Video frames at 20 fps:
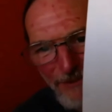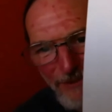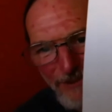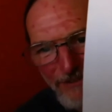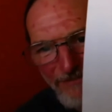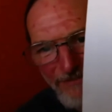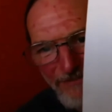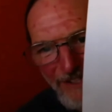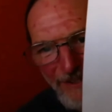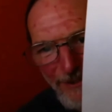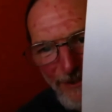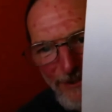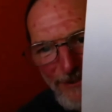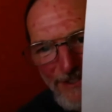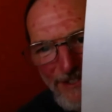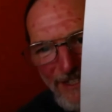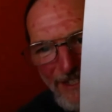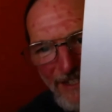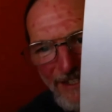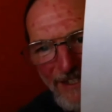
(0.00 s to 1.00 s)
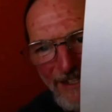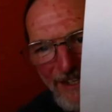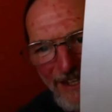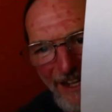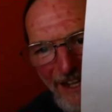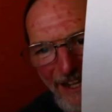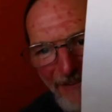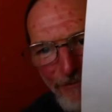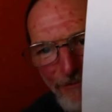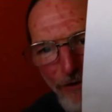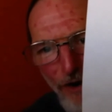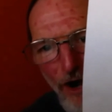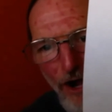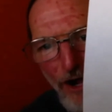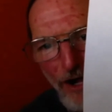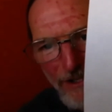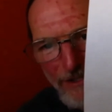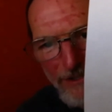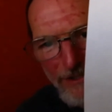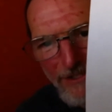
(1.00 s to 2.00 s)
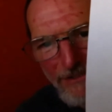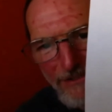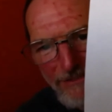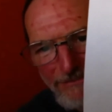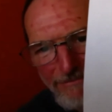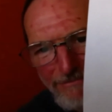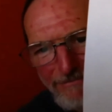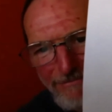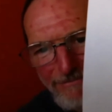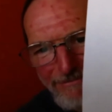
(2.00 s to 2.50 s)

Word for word: and it's full of feathers and, and frogs,